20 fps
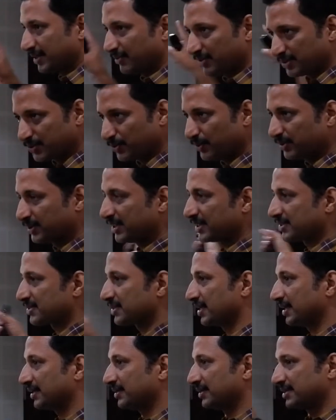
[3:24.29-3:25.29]
I will show in the next
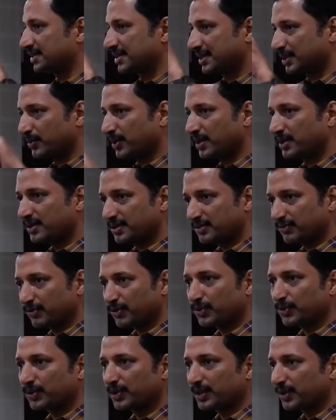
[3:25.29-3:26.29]
slide. This is a quadrant
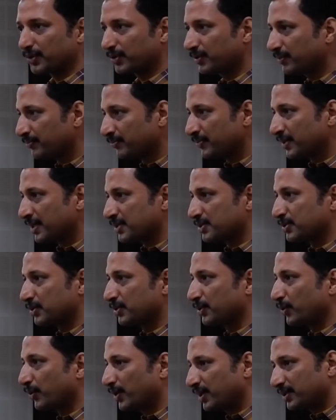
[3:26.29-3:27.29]
photodiode.
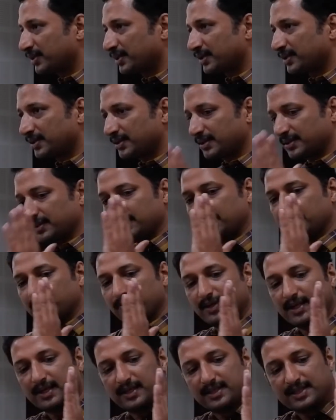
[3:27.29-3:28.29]
So knowing
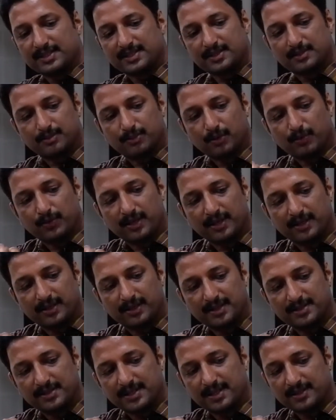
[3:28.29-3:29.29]
where it is moving
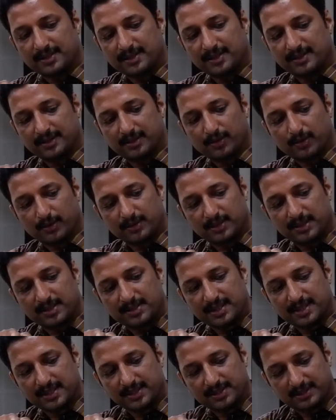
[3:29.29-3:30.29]
in this direction or
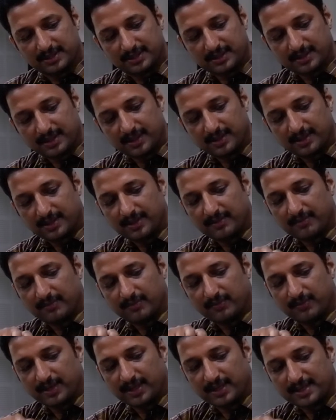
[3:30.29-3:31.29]
this direction here,
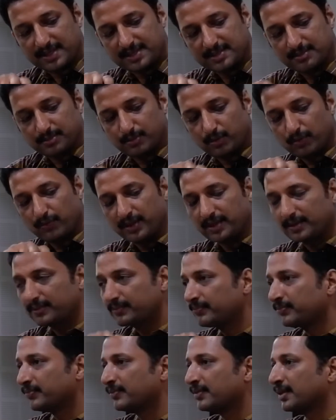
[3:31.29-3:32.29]
where it is moving,
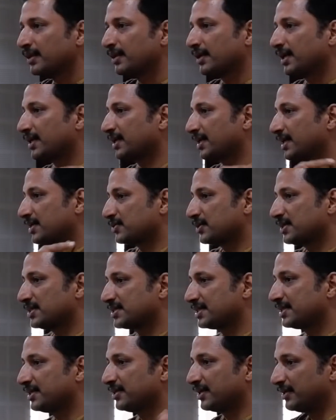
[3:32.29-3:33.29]
I can actually
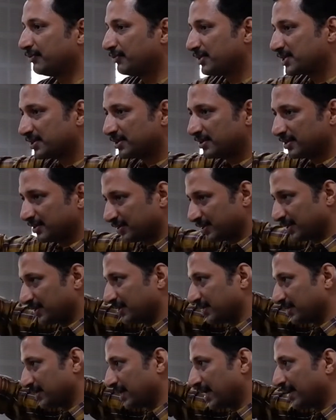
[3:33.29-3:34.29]
see in which
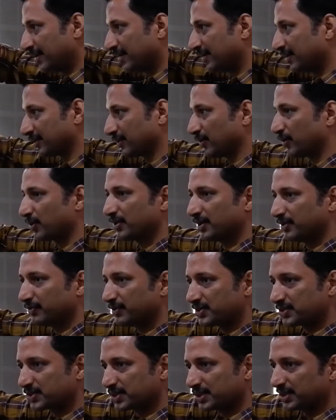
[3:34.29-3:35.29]
angle or in
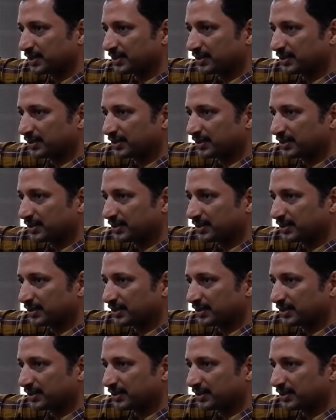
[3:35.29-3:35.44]
which